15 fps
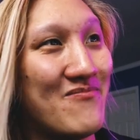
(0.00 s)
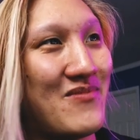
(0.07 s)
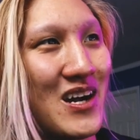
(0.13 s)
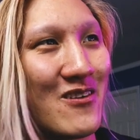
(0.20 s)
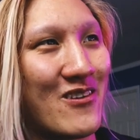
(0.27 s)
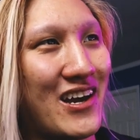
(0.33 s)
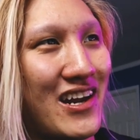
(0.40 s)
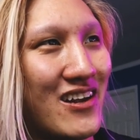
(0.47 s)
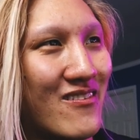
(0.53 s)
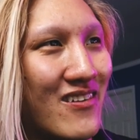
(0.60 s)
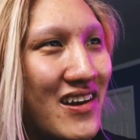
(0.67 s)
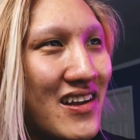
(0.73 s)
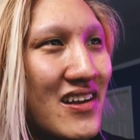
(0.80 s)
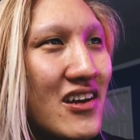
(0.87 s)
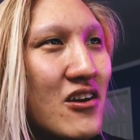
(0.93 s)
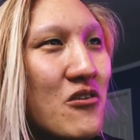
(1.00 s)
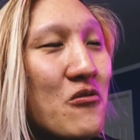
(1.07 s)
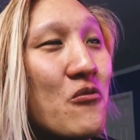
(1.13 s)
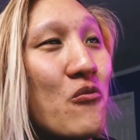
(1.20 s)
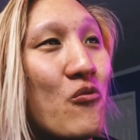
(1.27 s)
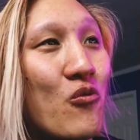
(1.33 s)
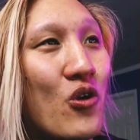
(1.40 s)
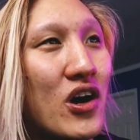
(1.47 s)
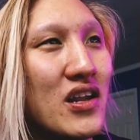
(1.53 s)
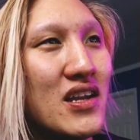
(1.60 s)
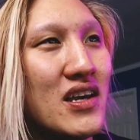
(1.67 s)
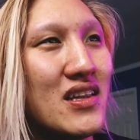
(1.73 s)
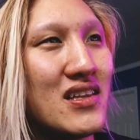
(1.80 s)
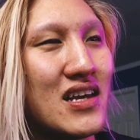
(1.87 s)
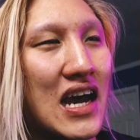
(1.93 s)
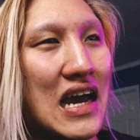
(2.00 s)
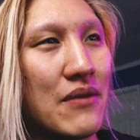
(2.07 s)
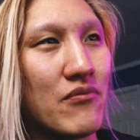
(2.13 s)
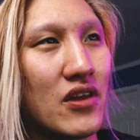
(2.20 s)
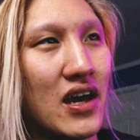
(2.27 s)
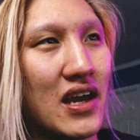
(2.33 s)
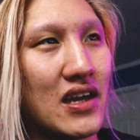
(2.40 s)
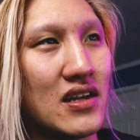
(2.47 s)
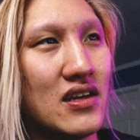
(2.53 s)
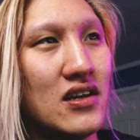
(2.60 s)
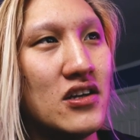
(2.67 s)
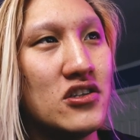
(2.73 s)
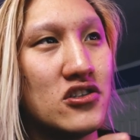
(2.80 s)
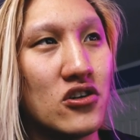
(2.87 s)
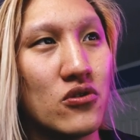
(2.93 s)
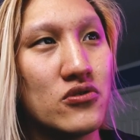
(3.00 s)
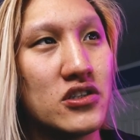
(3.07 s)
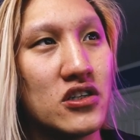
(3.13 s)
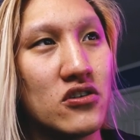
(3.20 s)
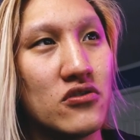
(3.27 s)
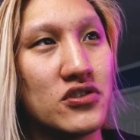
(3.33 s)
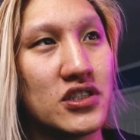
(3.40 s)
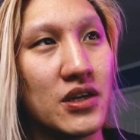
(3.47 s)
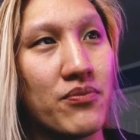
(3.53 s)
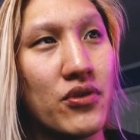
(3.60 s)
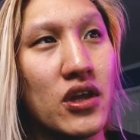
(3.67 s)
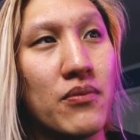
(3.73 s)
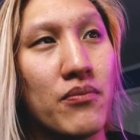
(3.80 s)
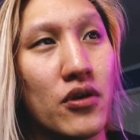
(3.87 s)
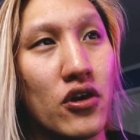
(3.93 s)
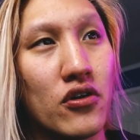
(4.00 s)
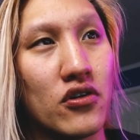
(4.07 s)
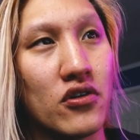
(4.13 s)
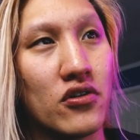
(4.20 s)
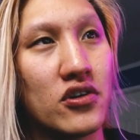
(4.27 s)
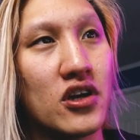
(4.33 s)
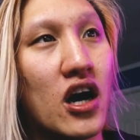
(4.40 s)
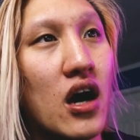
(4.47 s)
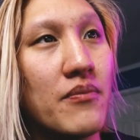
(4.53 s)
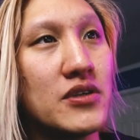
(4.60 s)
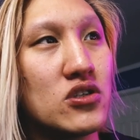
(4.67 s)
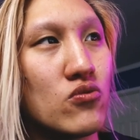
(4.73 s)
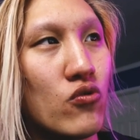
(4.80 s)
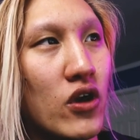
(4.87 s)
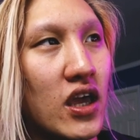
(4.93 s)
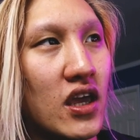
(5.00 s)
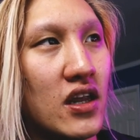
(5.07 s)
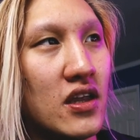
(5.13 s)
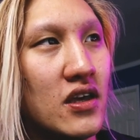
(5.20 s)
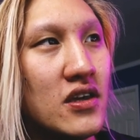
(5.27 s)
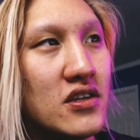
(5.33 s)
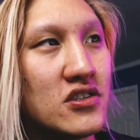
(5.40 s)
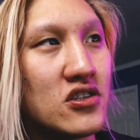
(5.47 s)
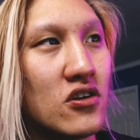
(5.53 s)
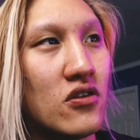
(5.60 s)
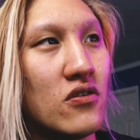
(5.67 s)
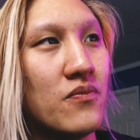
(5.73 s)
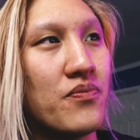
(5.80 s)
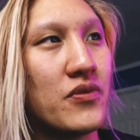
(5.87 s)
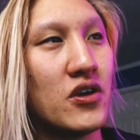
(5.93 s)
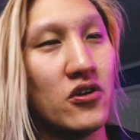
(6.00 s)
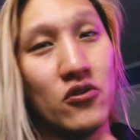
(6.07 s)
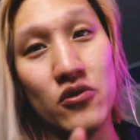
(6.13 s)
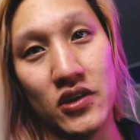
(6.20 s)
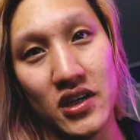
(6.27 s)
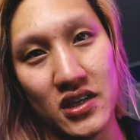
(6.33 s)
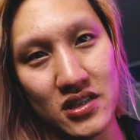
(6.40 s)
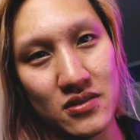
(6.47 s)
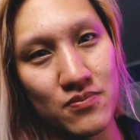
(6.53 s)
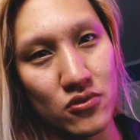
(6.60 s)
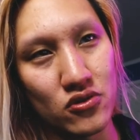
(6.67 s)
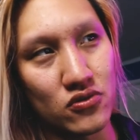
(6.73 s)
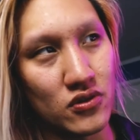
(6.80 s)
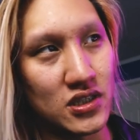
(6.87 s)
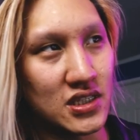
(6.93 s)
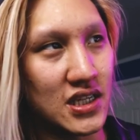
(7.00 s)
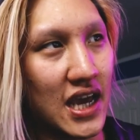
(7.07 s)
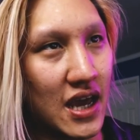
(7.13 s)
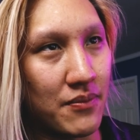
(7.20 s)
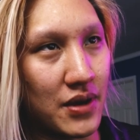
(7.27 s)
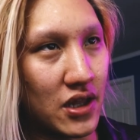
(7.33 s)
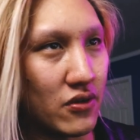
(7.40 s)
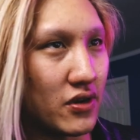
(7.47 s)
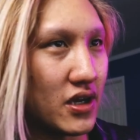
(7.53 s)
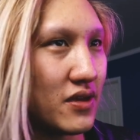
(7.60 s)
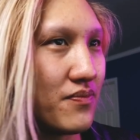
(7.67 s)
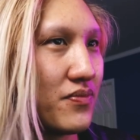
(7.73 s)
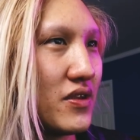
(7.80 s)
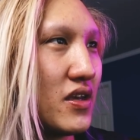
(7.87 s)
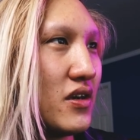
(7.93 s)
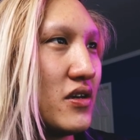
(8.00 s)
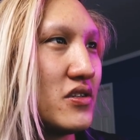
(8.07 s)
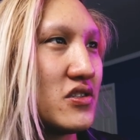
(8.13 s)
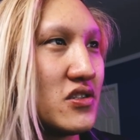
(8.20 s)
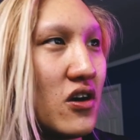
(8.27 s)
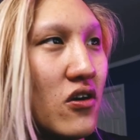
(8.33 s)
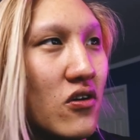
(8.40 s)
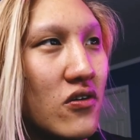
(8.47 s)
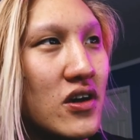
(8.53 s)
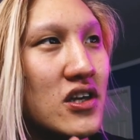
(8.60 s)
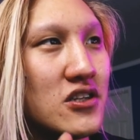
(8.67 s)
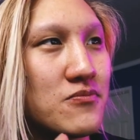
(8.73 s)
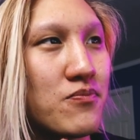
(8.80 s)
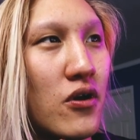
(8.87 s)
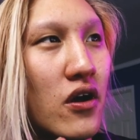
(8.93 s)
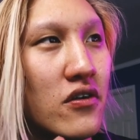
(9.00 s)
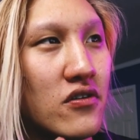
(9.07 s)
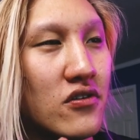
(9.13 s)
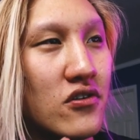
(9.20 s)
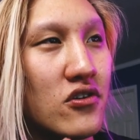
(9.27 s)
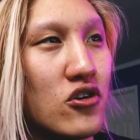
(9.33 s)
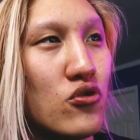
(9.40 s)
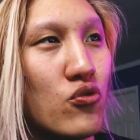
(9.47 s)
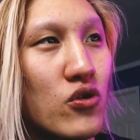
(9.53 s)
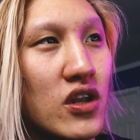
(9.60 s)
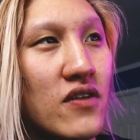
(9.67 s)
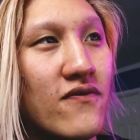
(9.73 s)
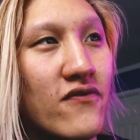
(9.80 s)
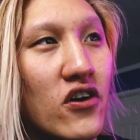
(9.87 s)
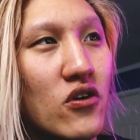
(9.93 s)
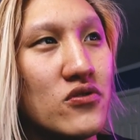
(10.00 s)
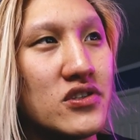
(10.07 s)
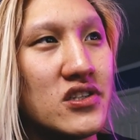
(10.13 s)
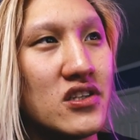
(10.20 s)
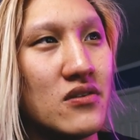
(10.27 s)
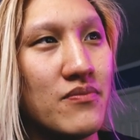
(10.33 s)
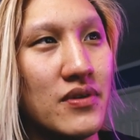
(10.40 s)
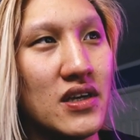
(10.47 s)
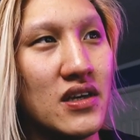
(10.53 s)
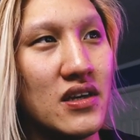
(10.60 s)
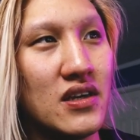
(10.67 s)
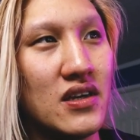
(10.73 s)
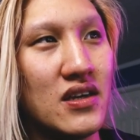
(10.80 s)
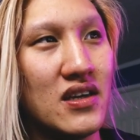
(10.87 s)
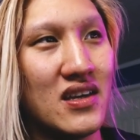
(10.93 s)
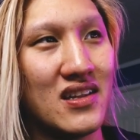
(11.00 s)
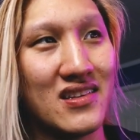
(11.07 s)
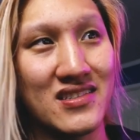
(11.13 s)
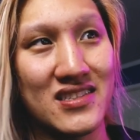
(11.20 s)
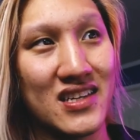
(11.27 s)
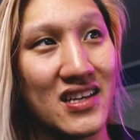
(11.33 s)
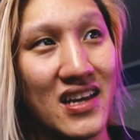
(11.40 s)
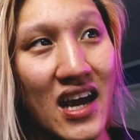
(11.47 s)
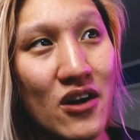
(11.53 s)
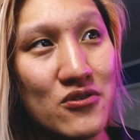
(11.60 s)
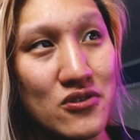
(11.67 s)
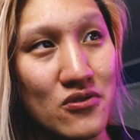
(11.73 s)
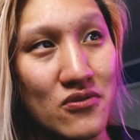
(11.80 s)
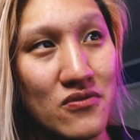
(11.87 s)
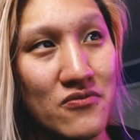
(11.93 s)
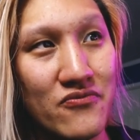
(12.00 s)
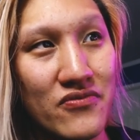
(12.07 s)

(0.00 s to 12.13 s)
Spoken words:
My writing, right? One timeline, Joe Chill simply murdered Thomas Wayne. So, who is Bruce Wayne's dad, by the way. So, his partner could win votes to be in the city council.